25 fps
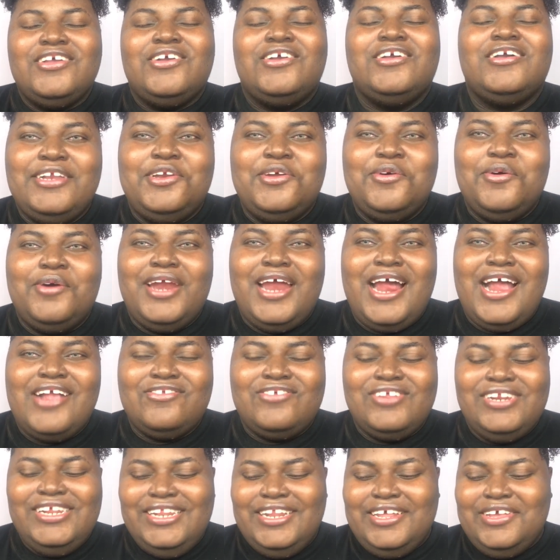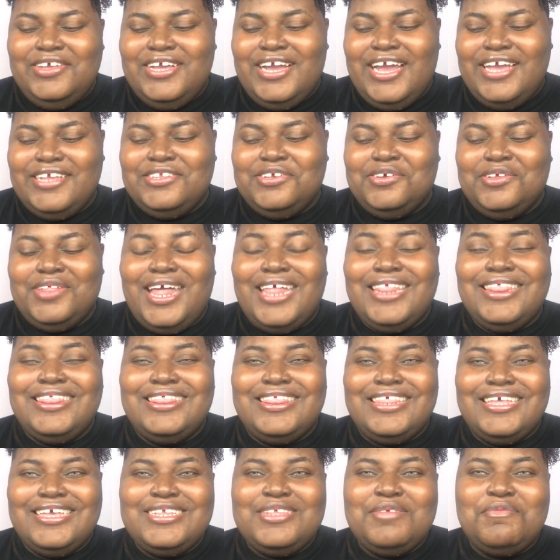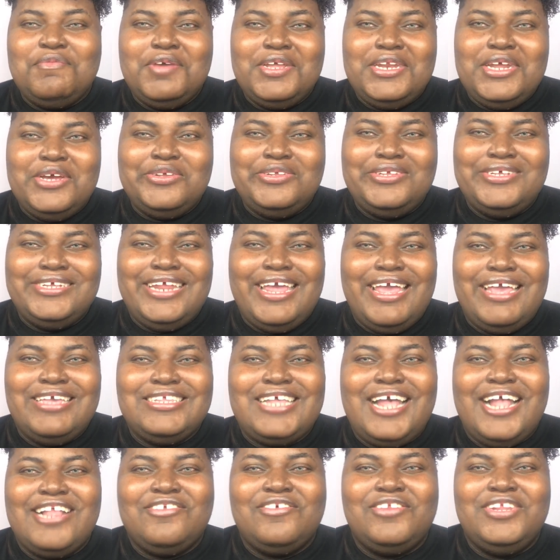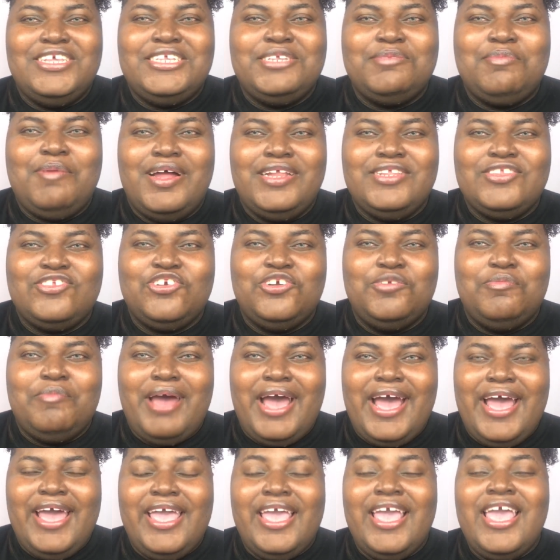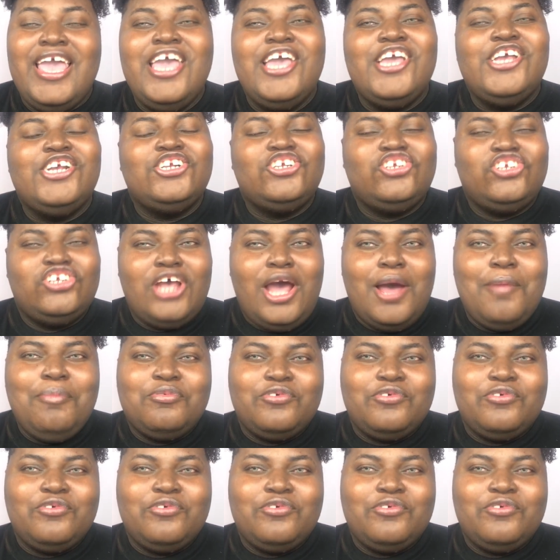I do want to actually let you guys know that this video today is actually sponsored by Shop